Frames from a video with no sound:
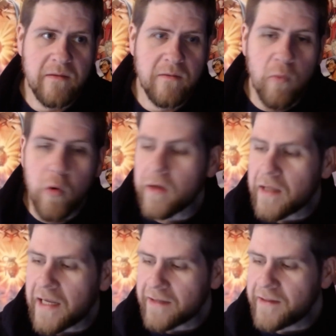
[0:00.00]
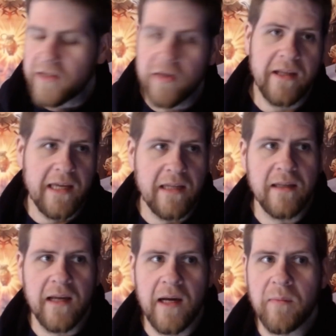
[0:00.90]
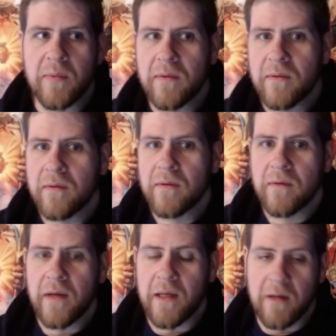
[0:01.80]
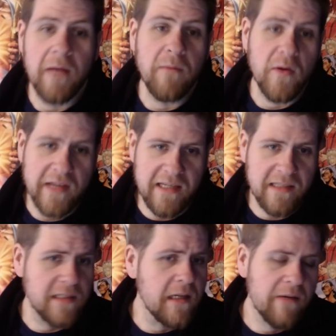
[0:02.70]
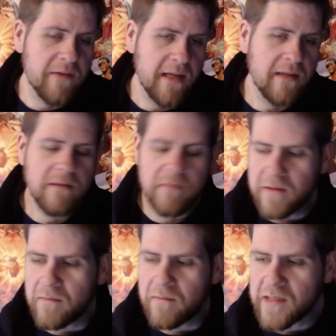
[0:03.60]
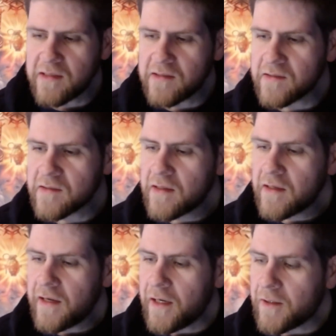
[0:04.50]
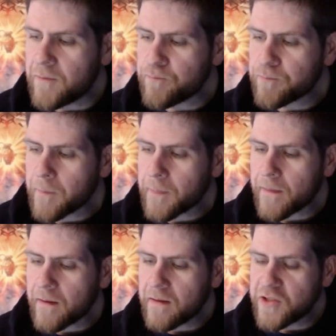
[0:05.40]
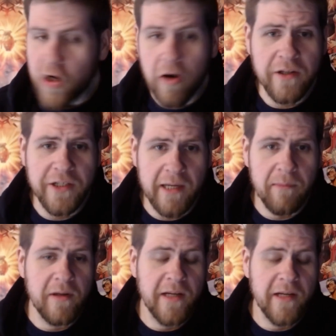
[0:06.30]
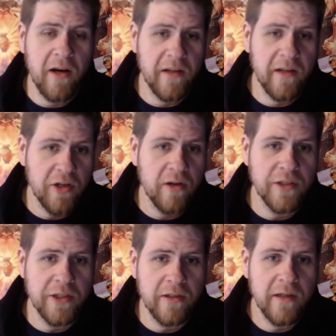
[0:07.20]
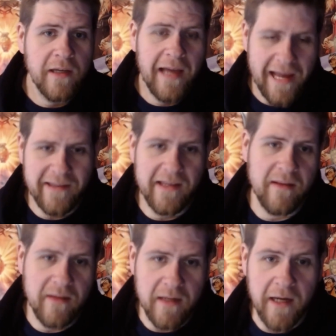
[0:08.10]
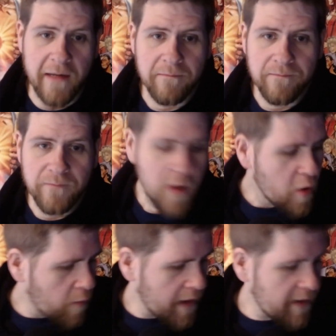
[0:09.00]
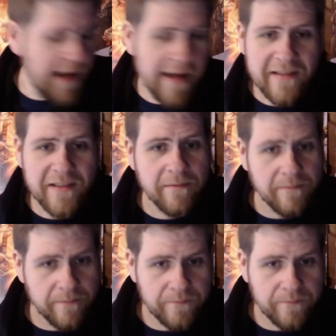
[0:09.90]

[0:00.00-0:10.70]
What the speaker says: more than likely you're going to end up, in most cases, not every case, but in most cases, charging it, putting it on a charger at the end of the night. Whereas